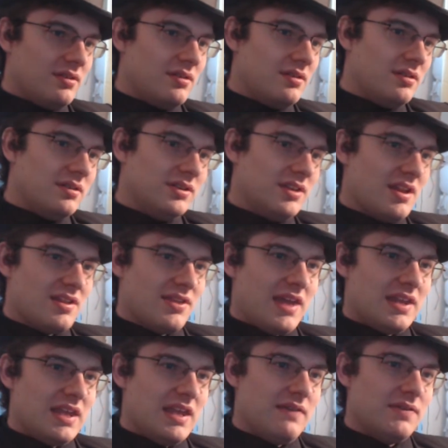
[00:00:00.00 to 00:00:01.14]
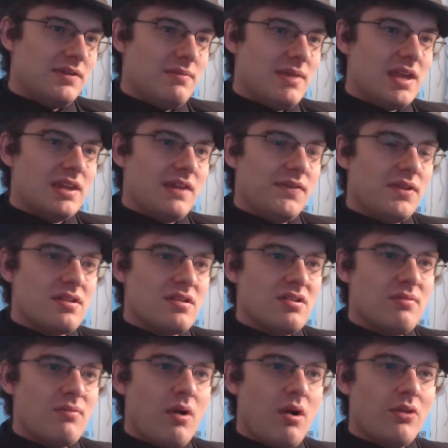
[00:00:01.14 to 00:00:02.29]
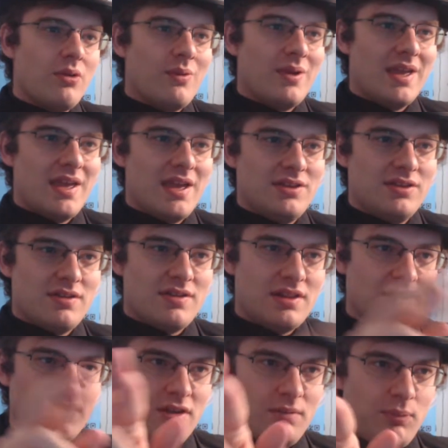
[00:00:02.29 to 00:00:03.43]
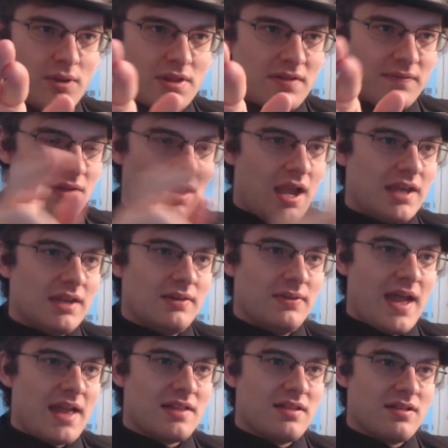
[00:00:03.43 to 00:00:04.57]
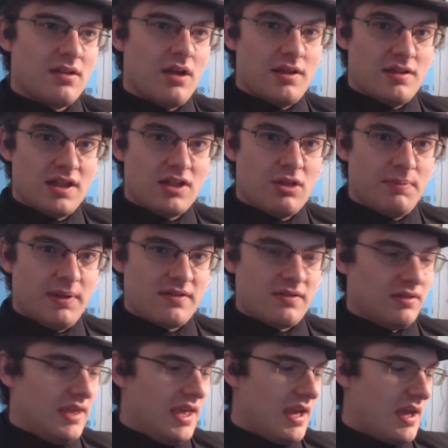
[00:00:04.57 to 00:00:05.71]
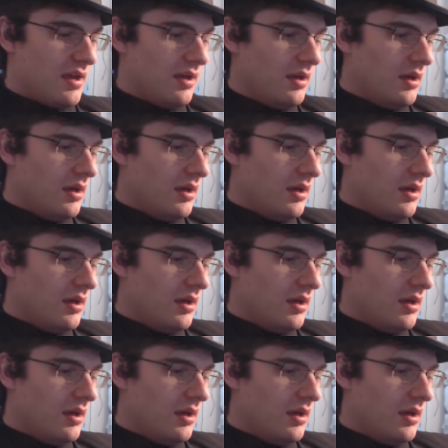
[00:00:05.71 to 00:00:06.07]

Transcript: does that even mean? If you zoom all the way in, you see little points of light, that's a single pixel, yeah.